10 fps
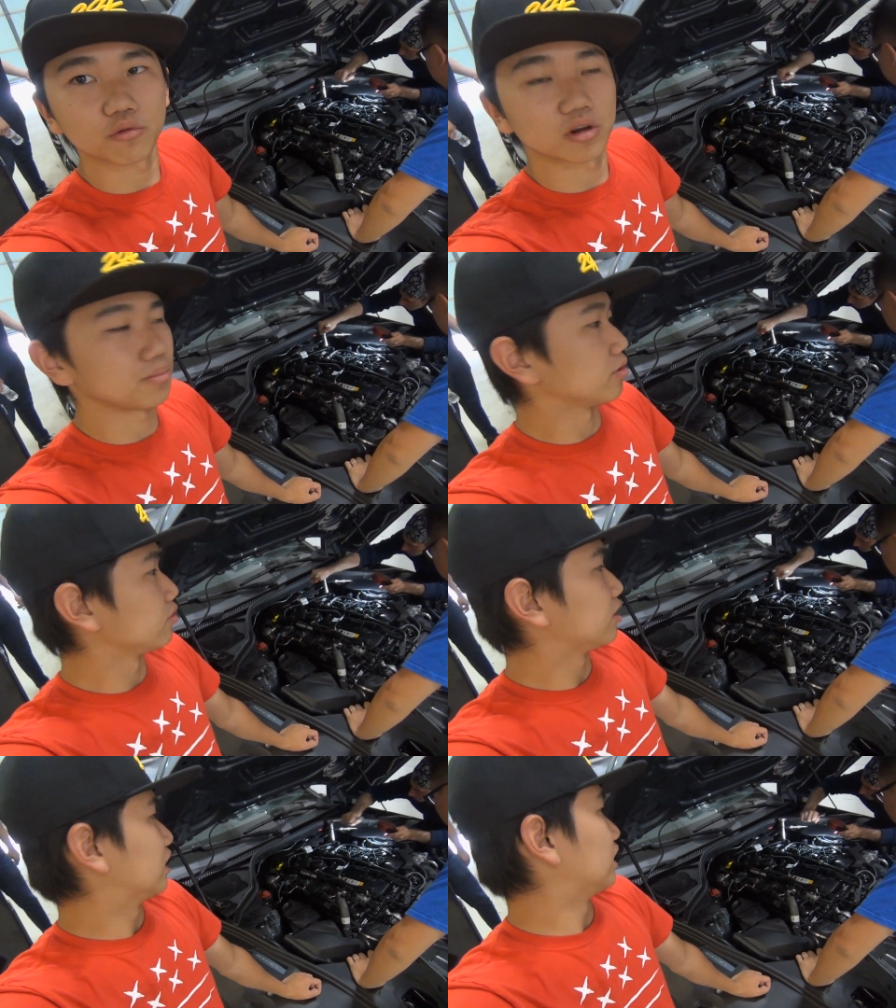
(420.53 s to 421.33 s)
you want to
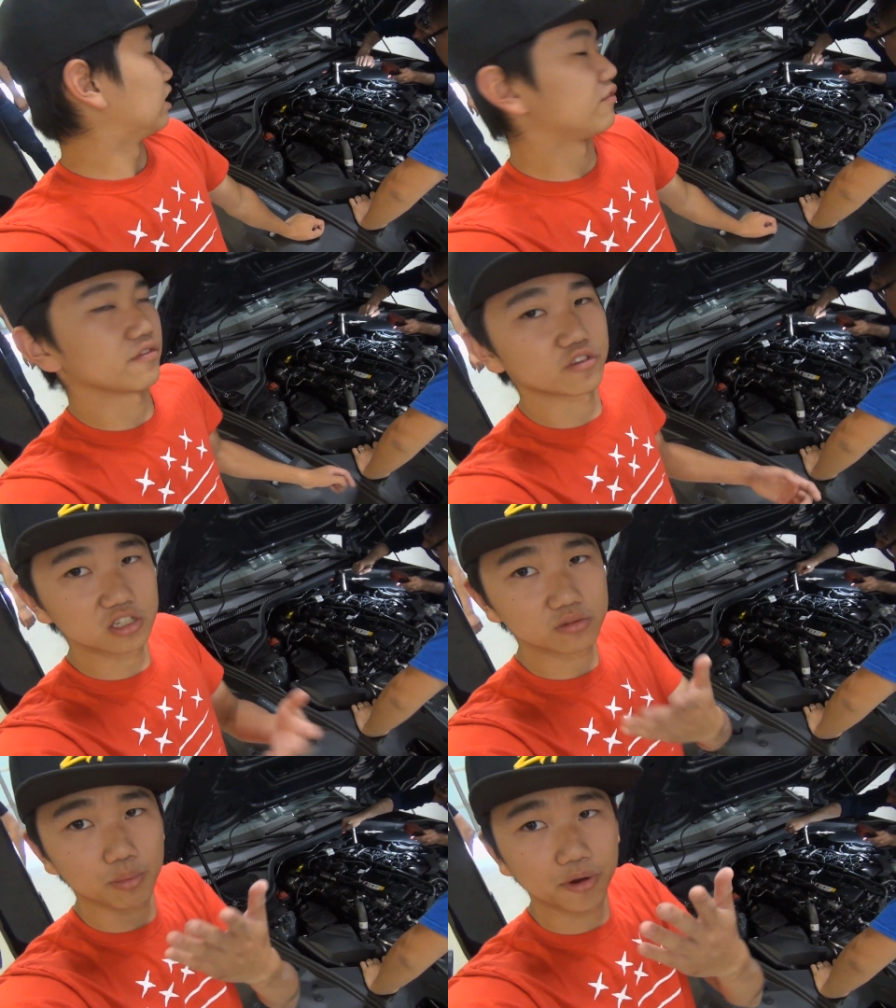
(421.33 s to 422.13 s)
build for
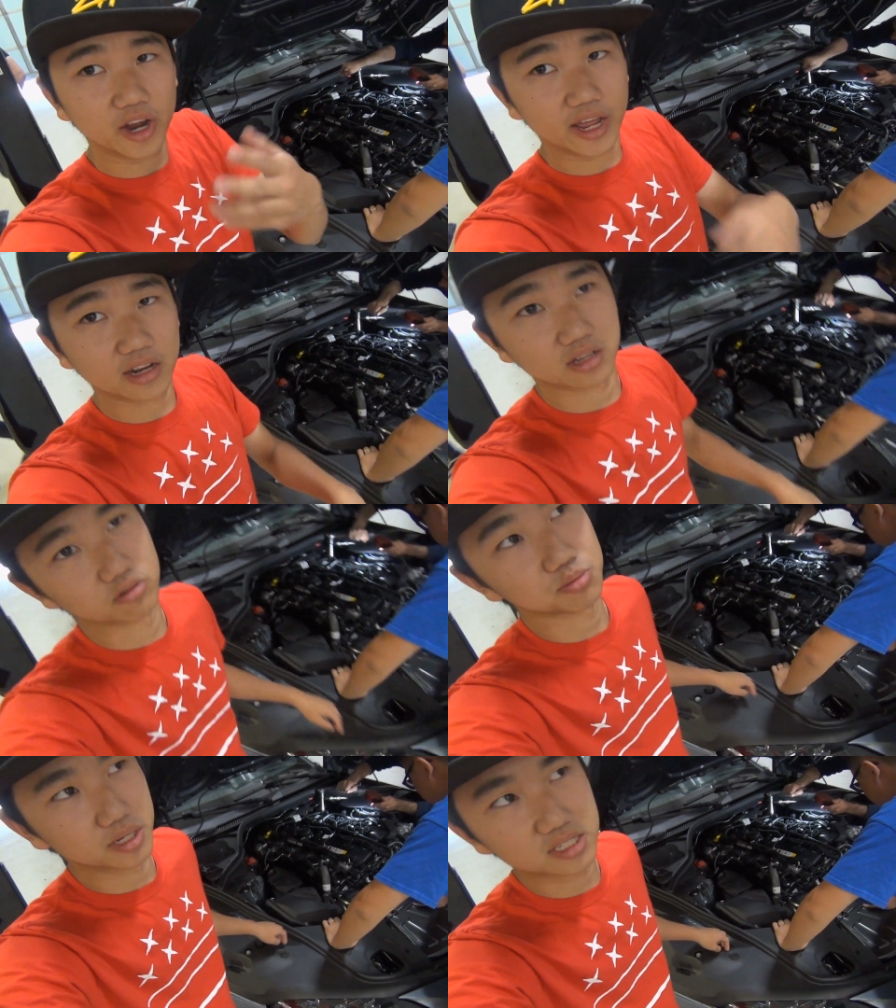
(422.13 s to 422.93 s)
just for pure handling,
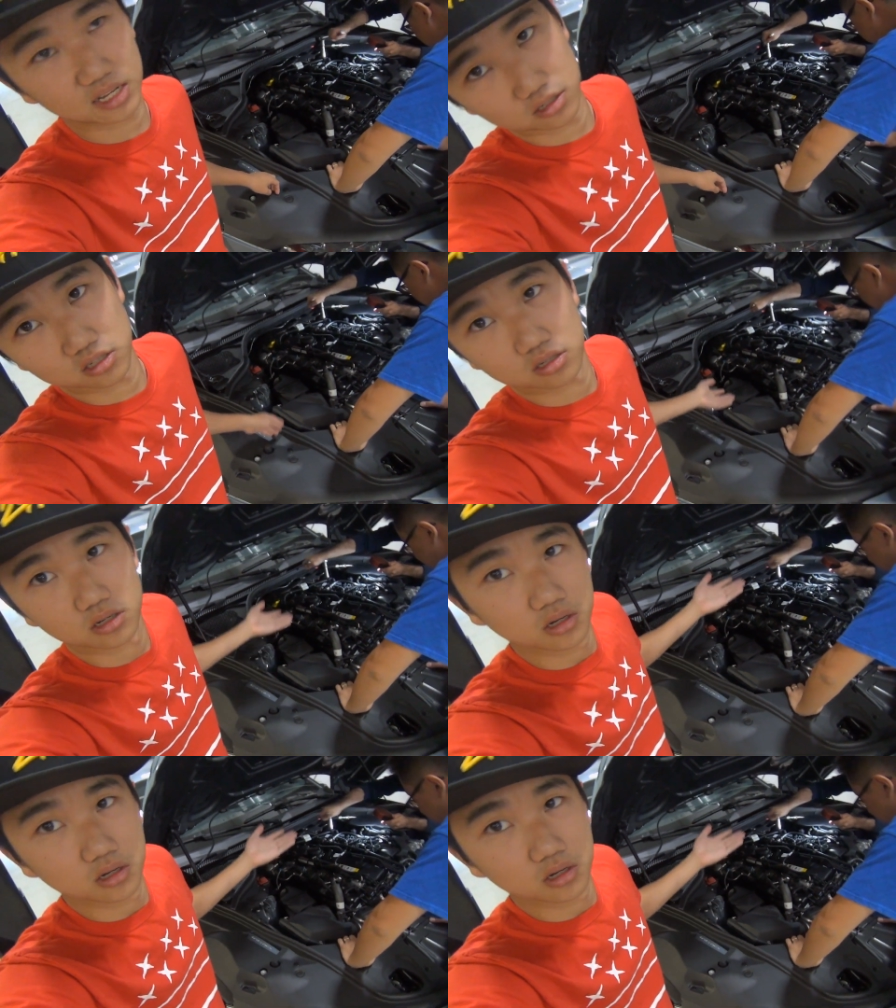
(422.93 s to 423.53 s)
which makes sense.